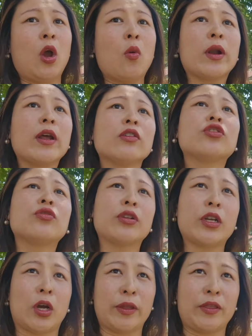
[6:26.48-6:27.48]
what else
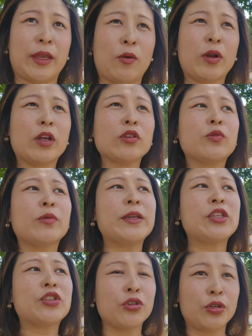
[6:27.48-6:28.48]
could go in there? What else would be
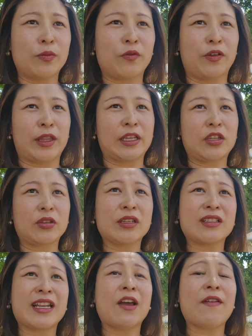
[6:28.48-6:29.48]
suitable for there? So
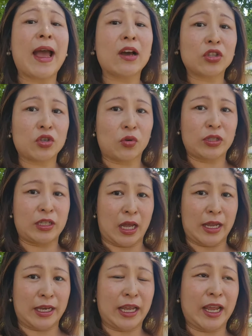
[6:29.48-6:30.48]
does it have outdoor
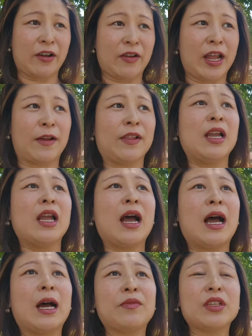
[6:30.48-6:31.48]
dining area?
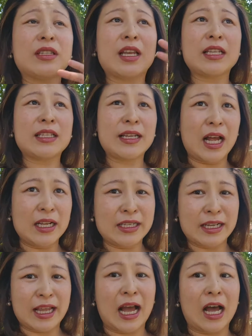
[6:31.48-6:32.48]
Is it
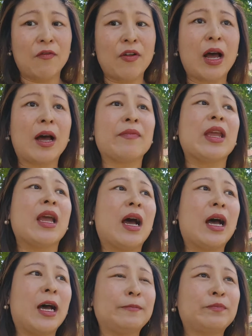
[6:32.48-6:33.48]
undercover?
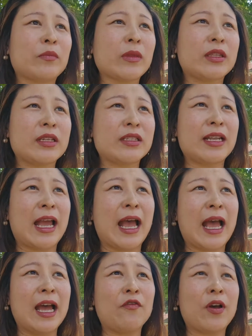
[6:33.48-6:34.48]
Does it
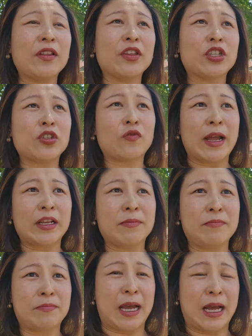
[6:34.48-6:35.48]
have other surrounding